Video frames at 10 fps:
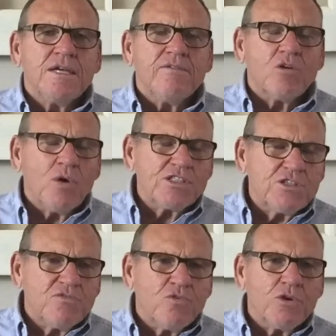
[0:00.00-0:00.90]
I have a
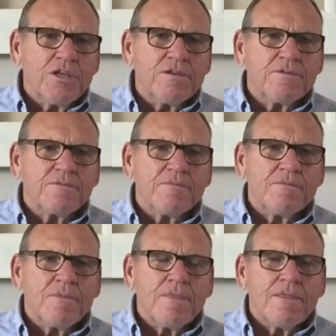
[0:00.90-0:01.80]
question for you.
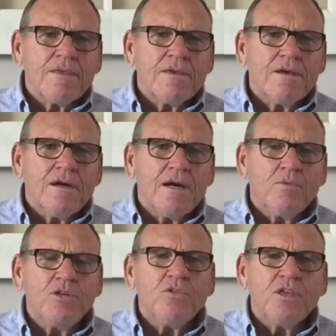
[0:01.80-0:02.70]

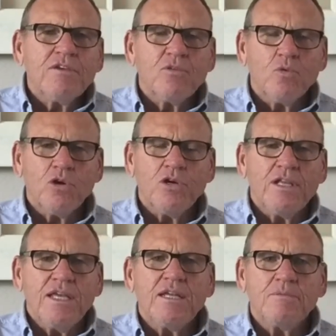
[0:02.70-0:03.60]
When you think of the
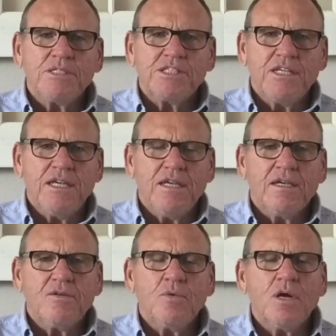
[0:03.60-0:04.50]
word
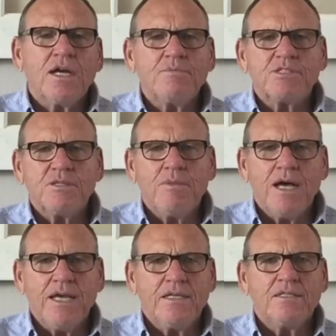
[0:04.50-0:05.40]
intimacy, what comes to
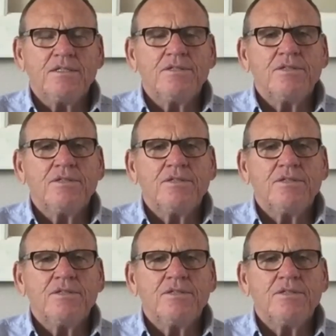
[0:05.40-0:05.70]
mind?